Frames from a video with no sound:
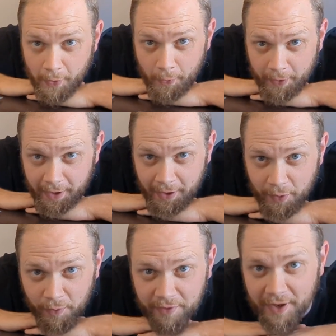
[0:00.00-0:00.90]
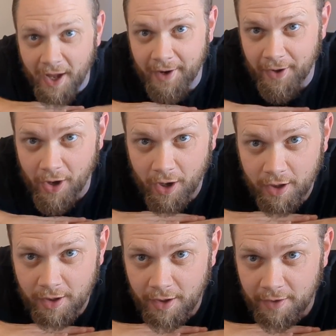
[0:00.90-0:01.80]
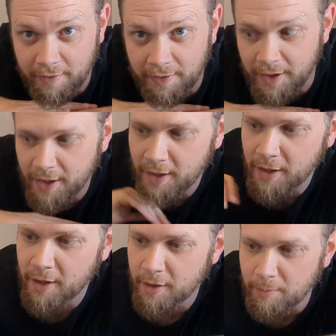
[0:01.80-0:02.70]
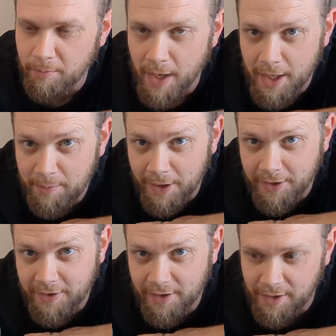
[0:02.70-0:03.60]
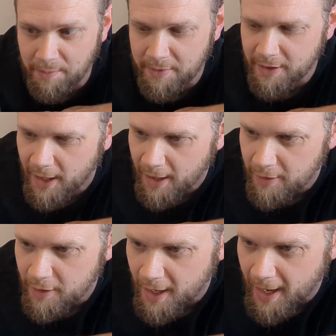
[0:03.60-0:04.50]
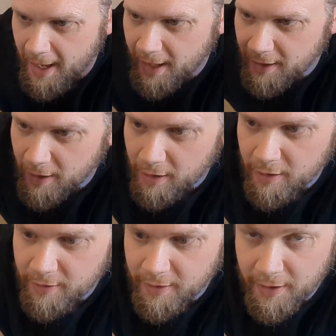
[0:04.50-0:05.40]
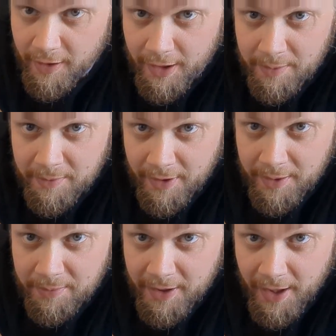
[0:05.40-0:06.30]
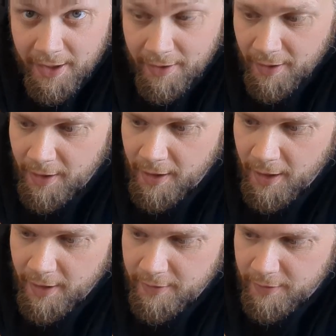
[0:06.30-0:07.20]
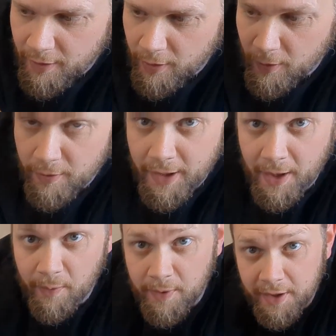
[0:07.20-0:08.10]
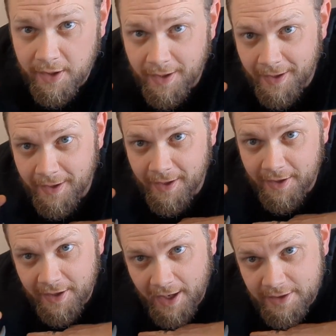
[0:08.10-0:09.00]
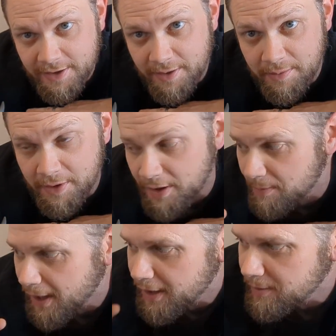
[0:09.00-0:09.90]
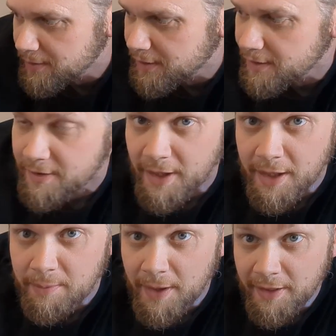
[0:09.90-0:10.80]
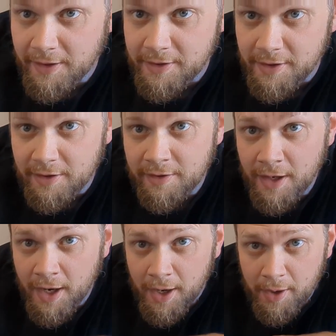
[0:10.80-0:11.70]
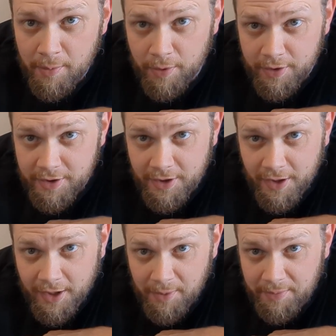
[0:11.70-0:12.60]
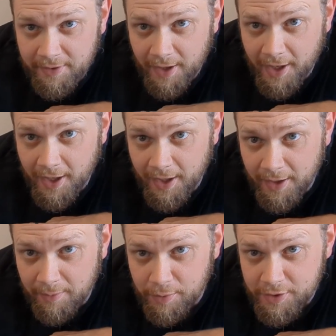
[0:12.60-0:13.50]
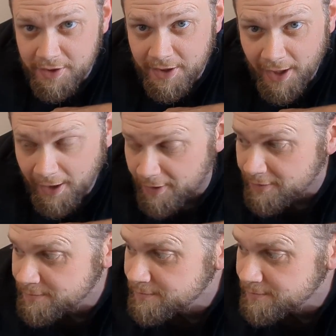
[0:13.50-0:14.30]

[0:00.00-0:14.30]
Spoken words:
Okay, we've got all of the body parts clipped together and all the limbs clipped together. So now we can attach them to the body with the same method, just push in the clips and push it together.